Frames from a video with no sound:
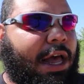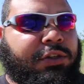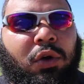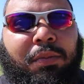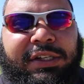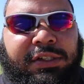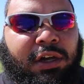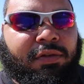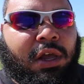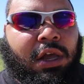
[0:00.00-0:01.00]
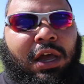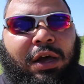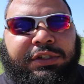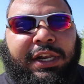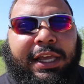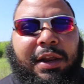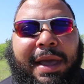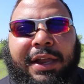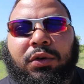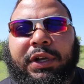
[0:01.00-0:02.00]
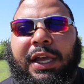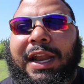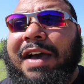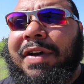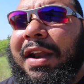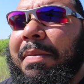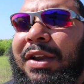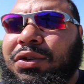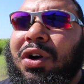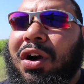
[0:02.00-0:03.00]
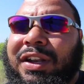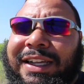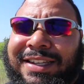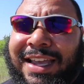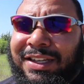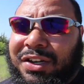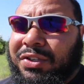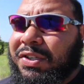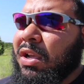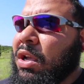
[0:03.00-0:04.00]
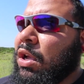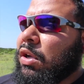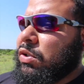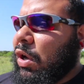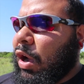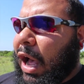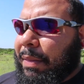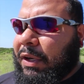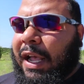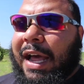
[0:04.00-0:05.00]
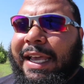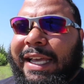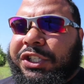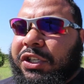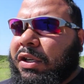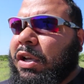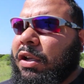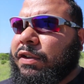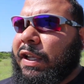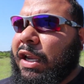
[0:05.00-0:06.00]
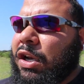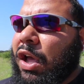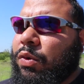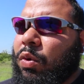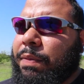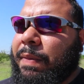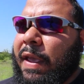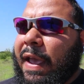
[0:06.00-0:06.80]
I told myself I was gonna get a manual again. I haven't had a manual car in like 10 years, so I've been kind of itching to get another one.